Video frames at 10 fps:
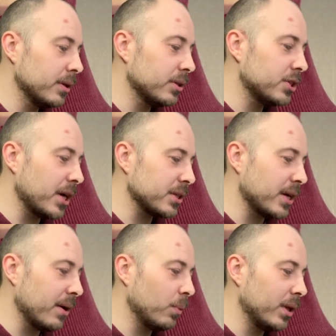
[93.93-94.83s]
checks
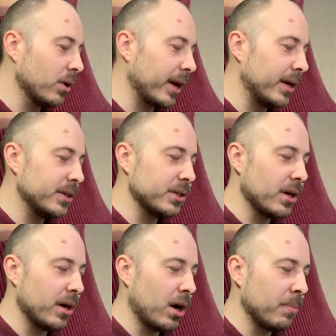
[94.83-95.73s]
out, we look at his
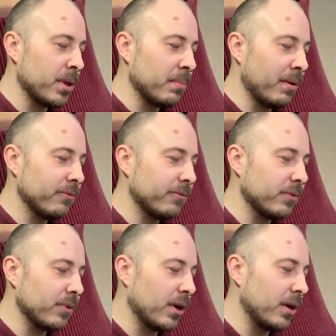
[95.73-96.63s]
Army of the Month,
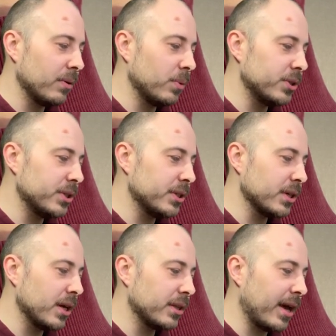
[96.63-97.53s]
which is
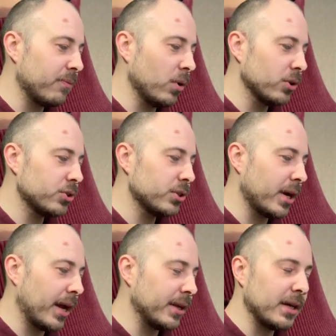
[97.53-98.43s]
Death Watch,
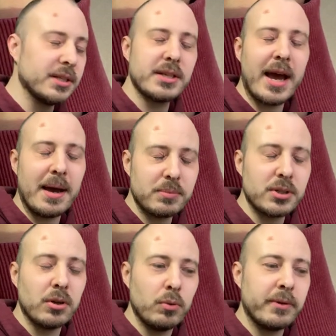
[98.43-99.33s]
and it's
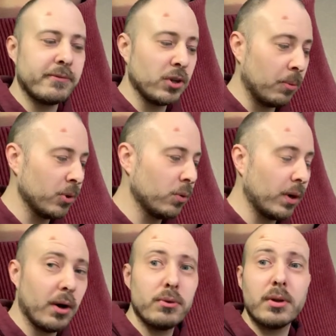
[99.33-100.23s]
absolutely phenomenal.
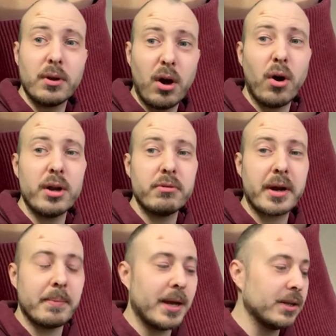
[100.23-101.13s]
I'd highly
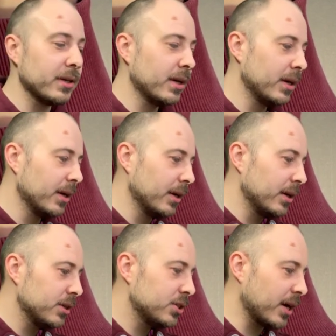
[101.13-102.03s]
recommend
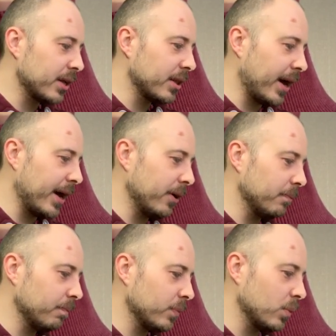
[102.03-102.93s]
checking that
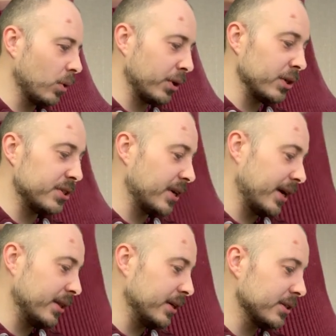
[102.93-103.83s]
out. Well, you're going to see
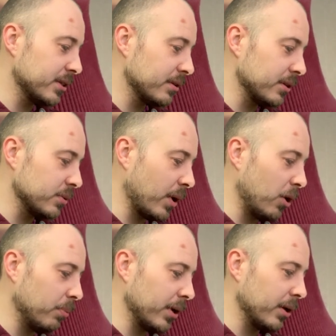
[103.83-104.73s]
it in this as
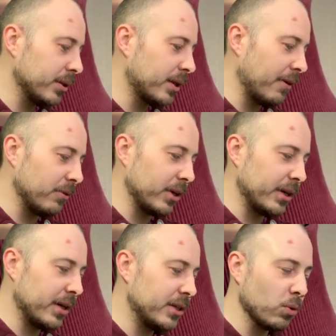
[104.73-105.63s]
well, but
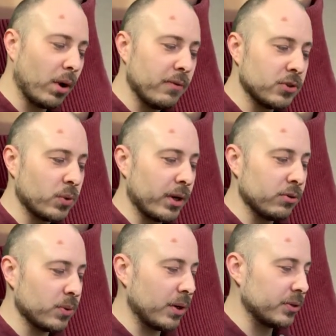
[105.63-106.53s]
definitely, he's all over Twitter
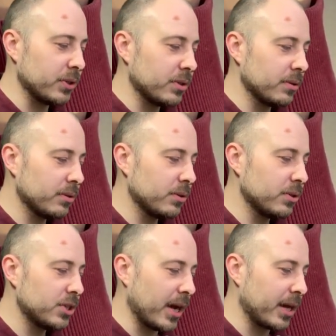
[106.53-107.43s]
as well, so
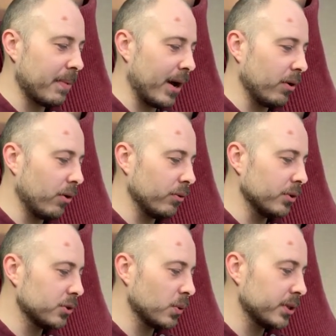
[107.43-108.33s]
check him out
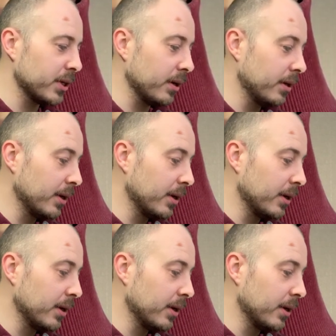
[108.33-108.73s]
on Twitter.